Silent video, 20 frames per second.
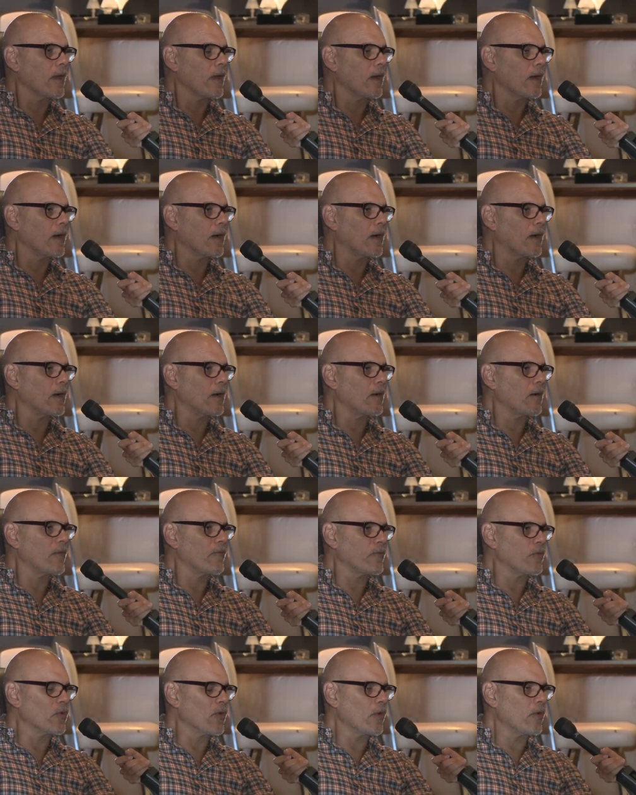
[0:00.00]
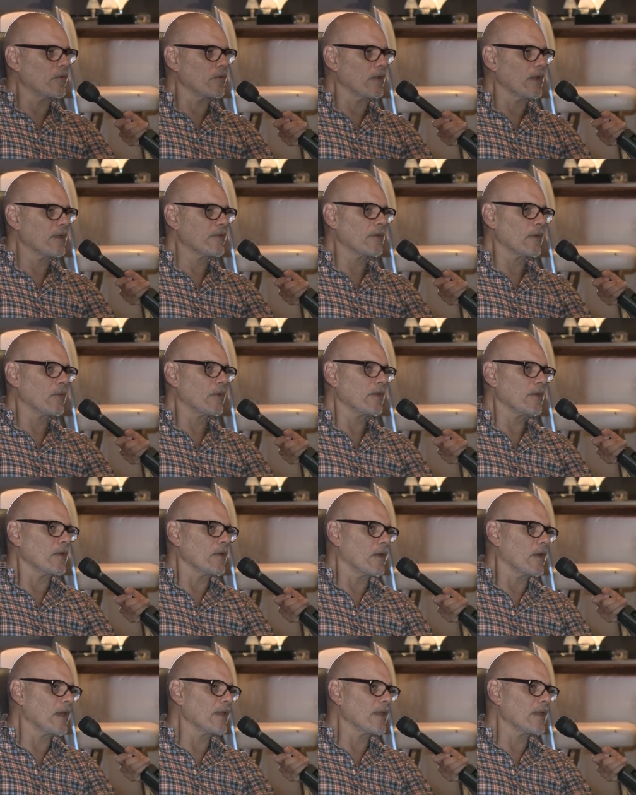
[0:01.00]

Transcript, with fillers: uh, of your own? And I said, well, you know,